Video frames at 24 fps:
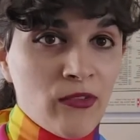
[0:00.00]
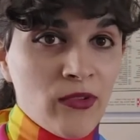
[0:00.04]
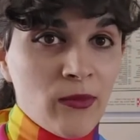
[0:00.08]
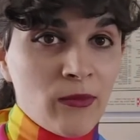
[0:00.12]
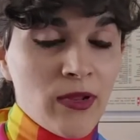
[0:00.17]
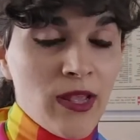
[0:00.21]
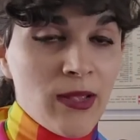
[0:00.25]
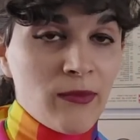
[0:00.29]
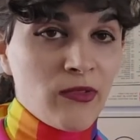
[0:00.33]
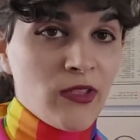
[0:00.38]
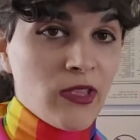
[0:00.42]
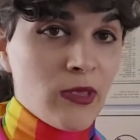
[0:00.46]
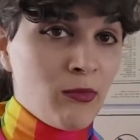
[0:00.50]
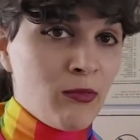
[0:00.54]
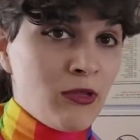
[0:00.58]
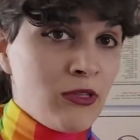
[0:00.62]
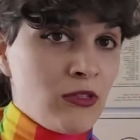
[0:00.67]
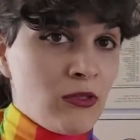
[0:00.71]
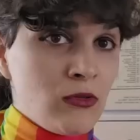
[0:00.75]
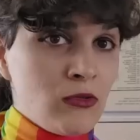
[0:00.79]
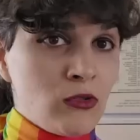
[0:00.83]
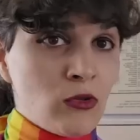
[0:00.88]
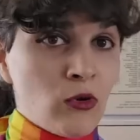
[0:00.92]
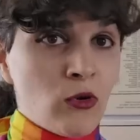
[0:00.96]
Sometimes it could be
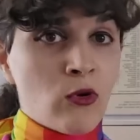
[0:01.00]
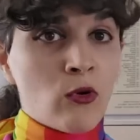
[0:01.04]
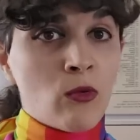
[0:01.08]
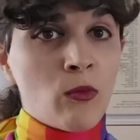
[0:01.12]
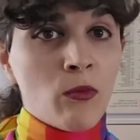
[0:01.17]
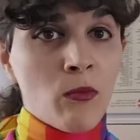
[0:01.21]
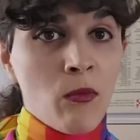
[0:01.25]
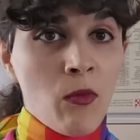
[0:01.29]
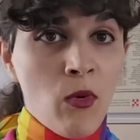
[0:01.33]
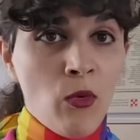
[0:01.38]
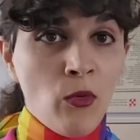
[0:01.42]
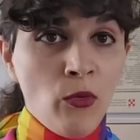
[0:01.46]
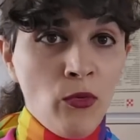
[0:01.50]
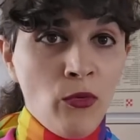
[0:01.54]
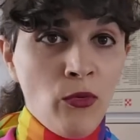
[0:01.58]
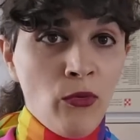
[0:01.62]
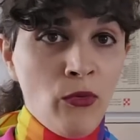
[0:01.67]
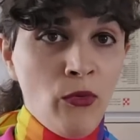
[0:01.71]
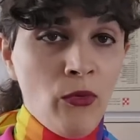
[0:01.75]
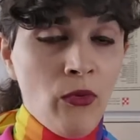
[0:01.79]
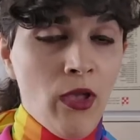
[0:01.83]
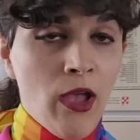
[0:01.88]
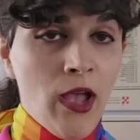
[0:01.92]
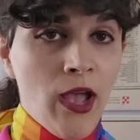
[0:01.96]
due to
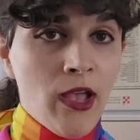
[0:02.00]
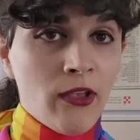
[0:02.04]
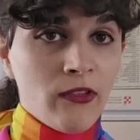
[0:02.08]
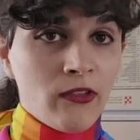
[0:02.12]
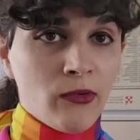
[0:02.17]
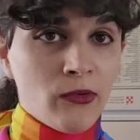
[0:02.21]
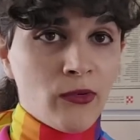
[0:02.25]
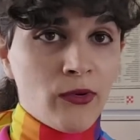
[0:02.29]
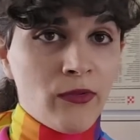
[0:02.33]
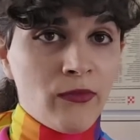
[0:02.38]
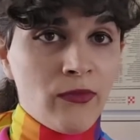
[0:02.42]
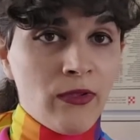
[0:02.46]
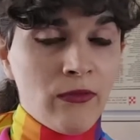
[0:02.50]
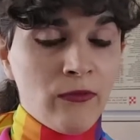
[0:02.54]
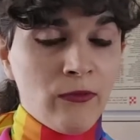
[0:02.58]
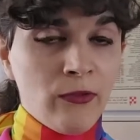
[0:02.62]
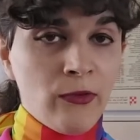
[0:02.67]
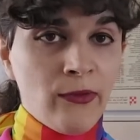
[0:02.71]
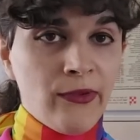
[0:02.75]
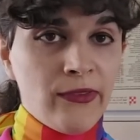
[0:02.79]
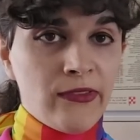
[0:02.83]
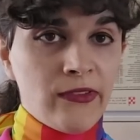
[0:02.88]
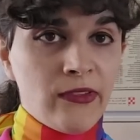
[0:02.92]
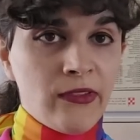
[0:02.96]
hormonal sort of
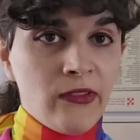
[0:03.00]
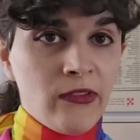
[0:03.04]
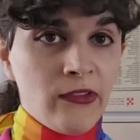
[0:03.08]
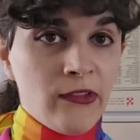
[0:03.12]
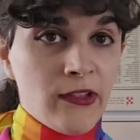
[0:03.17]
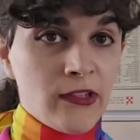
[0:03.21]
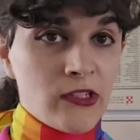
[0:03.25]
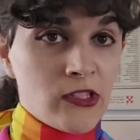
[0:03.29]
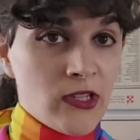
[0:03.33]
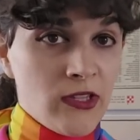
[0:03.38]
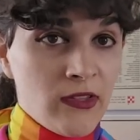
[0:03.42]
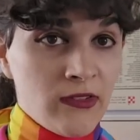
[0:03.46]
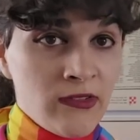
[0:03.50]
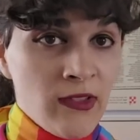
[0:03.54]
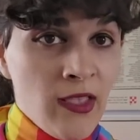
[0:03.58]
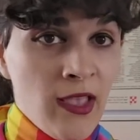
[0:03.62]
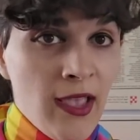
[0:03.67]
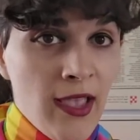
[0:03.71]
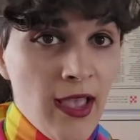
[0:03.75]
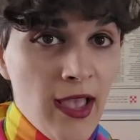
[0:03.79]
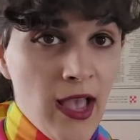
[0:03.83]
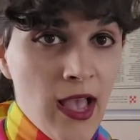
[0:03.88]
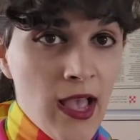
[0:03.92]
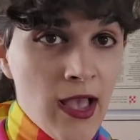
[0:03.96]
influences, such
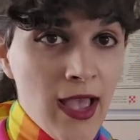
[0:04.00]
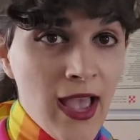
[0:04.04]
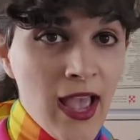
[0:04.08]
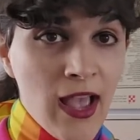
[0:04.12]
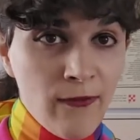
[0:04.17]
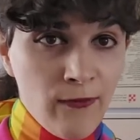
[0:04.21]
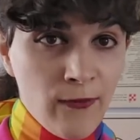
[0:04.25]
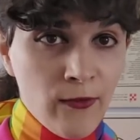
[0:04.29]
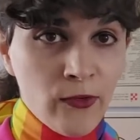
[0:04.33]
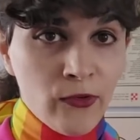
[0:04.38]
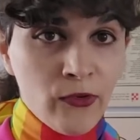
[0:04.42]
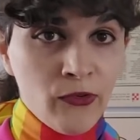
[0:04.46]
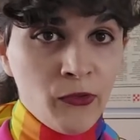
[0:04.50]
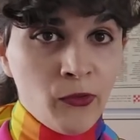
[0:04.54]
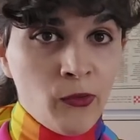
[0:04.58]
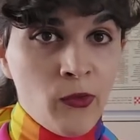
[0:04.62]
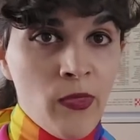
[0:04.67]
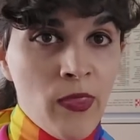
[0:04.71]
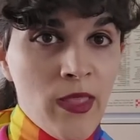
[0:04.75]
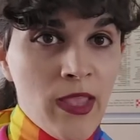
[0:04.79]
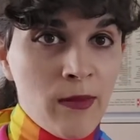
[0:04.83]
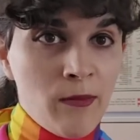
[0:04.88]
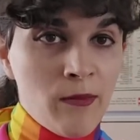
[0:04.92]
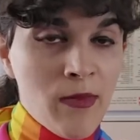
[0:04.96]
as heifers
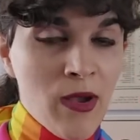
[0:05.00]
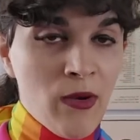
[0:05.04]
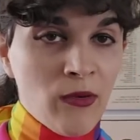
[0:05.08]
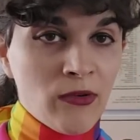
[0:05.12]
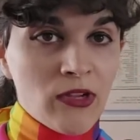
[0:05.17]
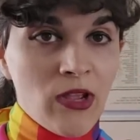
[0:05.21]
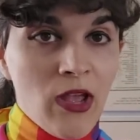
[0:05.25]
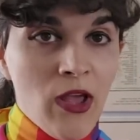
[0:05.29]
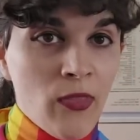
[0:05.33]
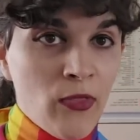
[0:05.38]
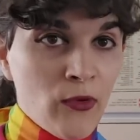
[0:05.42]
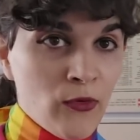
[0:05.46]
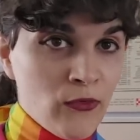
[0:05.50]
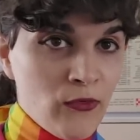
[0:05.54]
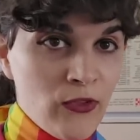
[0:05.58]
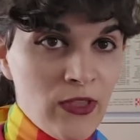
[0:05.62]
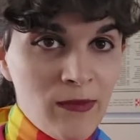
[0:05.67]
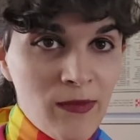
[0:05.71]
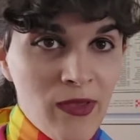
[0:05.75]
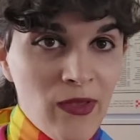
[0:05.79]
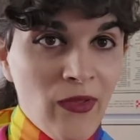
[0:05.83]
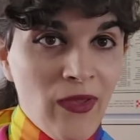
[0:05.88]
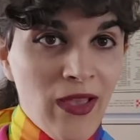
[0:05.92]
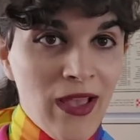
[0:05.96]
when they mount other
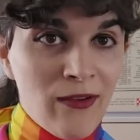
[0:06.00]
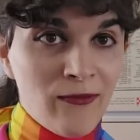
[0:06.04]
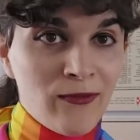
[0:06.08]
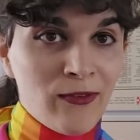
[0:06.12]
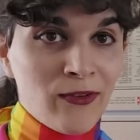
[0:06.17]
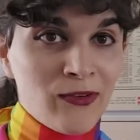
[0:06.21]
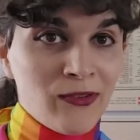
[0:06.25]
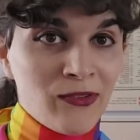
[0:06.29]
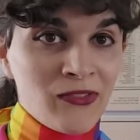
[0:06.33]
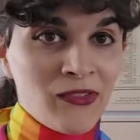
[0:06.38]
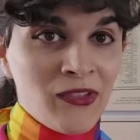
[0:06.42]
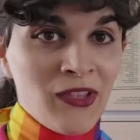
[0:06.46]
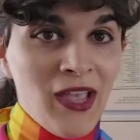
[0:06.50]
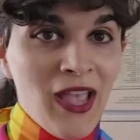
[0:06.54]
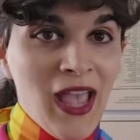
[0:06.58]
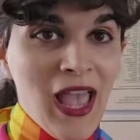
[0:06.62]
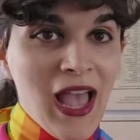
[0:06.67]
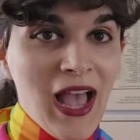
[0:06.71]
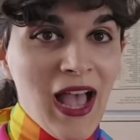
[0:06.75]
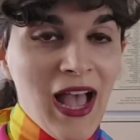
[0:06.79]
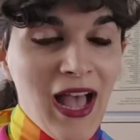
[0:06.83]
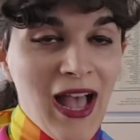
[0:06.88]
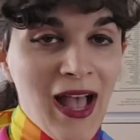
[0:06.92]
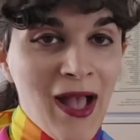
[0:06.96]
female heifers
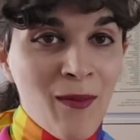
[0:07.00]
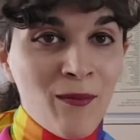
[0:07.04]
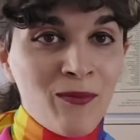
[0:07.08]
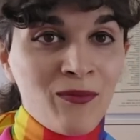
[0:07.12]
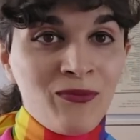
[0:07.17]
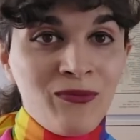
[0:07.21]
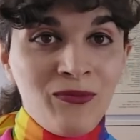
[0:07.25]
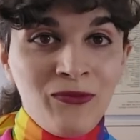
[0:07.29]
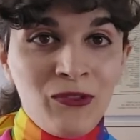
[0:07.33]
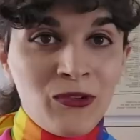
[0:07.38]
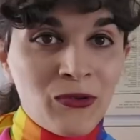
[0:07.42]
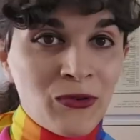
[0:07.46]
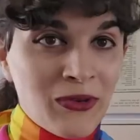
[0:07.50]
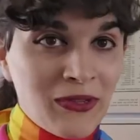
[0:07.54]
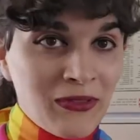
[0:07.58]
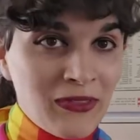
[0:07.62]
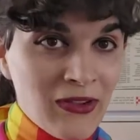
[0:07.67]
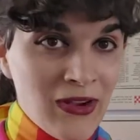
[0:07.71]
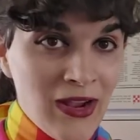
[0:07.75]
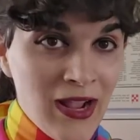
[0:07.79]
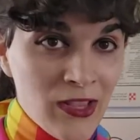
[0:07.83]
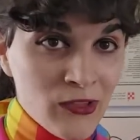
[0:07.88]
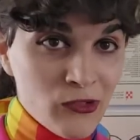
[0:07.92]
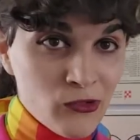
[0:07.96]

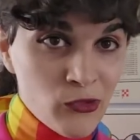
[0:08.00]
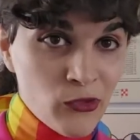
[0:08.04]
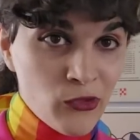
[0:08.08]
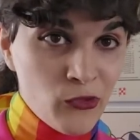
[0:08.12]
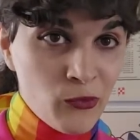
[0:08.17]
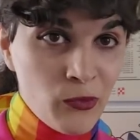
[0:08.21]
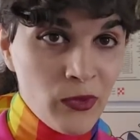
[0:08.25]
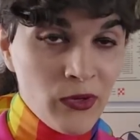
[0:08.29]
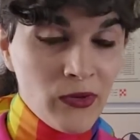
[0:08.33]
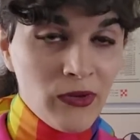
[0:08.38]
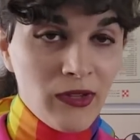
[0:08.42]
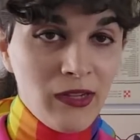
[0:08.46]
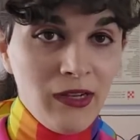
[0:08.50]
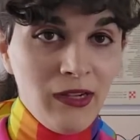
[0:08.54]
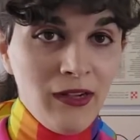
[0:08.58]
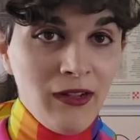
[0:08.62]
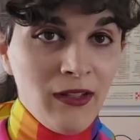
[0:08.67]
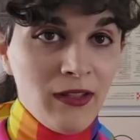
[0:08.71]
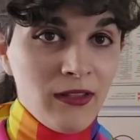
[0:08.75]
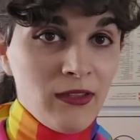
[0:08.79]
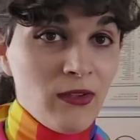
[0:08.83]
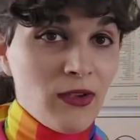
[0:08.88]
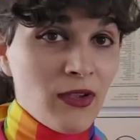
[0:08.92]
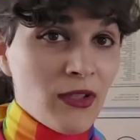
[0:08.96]
during their estrus period.
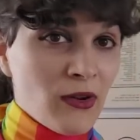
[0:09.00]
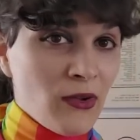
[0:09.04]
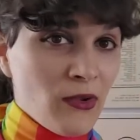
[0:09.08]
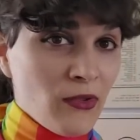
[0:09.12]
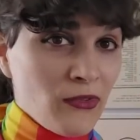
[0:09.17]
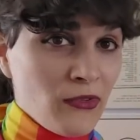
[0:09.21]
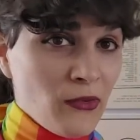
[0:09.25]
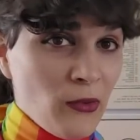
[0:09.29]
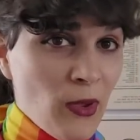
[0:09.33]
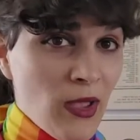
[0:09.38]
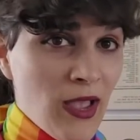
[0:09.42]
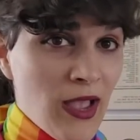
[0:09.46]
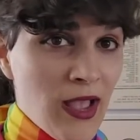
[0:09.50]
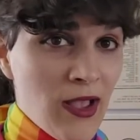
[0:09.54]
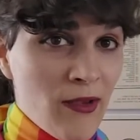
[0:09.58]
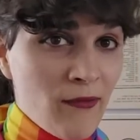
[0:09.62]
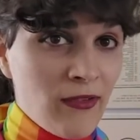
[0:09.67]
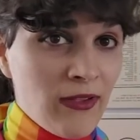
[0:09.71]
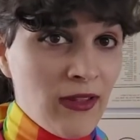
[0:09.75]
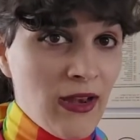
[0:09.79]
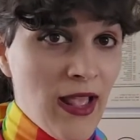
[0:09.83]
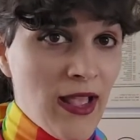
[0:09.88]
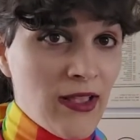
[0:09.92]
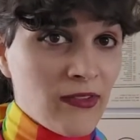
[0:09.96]
You can also
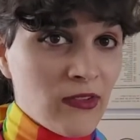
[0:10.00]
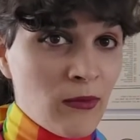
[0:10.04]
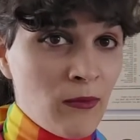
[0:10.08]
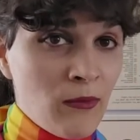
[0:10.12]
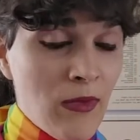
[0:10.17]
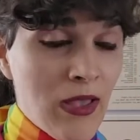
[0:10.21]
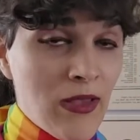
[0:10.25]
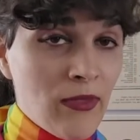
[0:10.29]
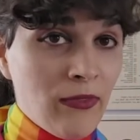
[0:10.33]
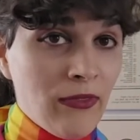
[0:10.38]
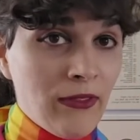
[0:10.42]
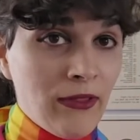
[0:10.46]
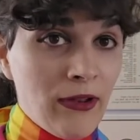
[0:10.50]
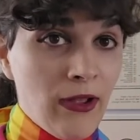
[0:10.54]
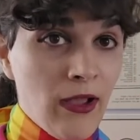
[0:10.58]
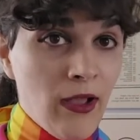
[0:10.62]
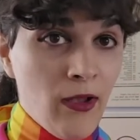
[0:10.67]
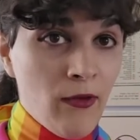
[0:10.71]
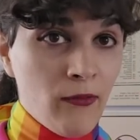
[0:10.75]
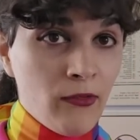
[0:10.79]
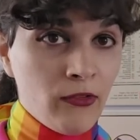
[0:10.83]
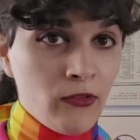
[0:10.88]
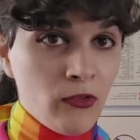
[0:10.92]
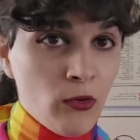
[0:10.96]
have it as a method
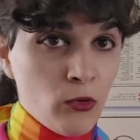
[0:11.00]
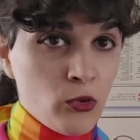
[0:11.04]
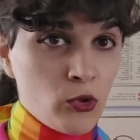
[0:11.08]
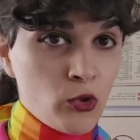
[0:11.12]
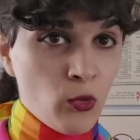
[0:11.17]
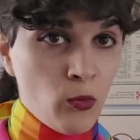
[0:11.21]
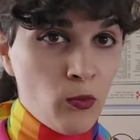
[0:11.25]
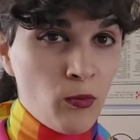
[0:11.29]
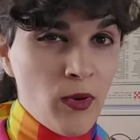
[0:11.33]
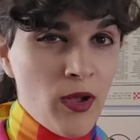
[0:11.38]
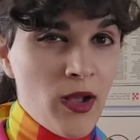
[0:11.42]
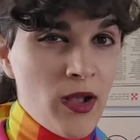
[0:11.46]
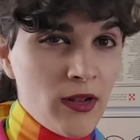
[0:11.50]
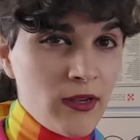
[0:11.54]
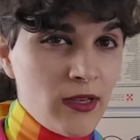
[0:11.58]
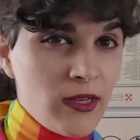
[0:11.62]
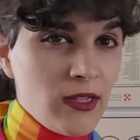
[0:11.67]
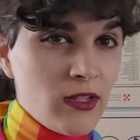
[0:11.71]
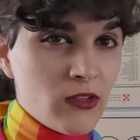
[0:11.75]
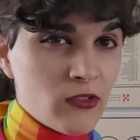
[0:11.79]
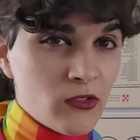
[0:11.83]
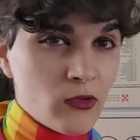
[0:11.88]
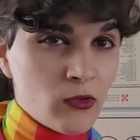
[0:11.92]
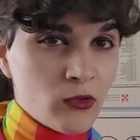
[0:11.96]
of social
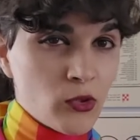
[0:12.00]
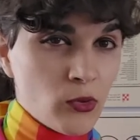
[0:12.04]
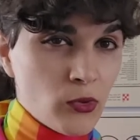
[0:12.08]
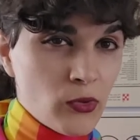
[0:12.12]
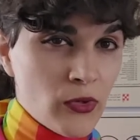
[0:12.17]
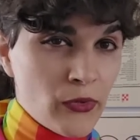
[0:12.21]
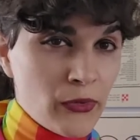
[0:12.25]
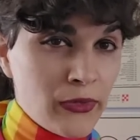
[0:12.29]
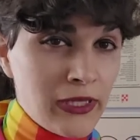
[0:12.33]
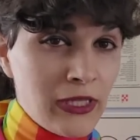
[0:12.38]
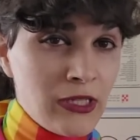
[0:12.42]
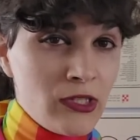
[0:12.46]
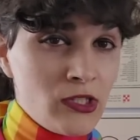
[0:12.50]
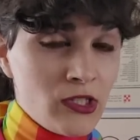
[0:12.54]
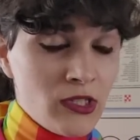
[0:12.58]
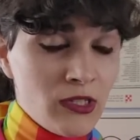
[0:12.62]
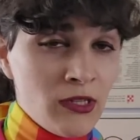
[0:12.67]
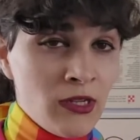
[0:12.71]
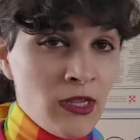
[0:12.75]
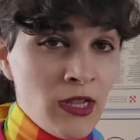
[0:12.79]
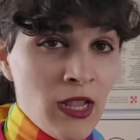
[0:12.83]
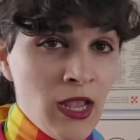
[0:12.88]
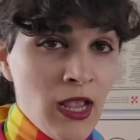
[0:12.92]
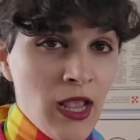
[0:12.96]
bonding and social
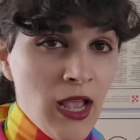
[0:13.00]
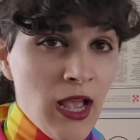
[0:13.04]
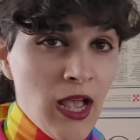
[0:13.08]
cohesion.